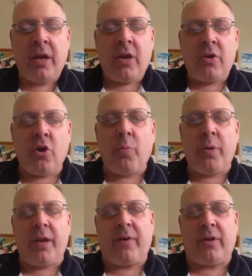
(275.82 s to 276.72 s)

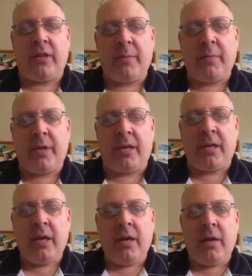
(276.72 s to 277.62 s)
nobody felt limited
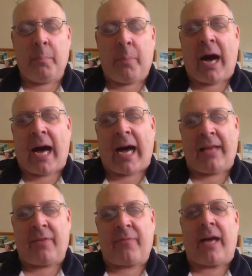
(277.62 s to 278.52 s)

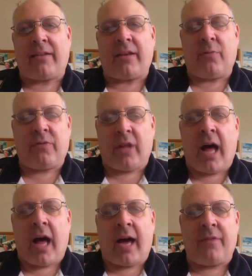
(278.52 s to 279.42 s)
by the fact that it was
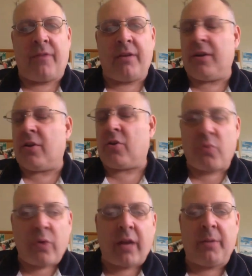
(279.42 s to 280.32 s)
live. They did
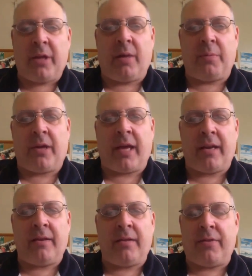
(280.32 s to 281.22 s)
incredibly
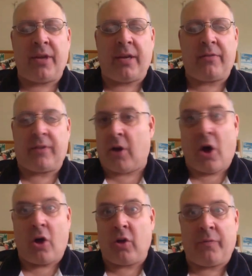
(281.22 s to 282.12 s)
complicated things, and
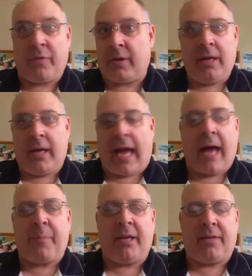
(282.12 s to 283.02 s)
all of it
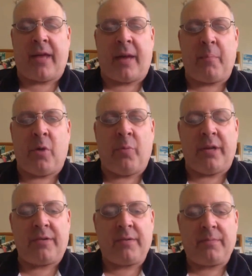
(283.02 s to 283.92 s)
happening at that moment.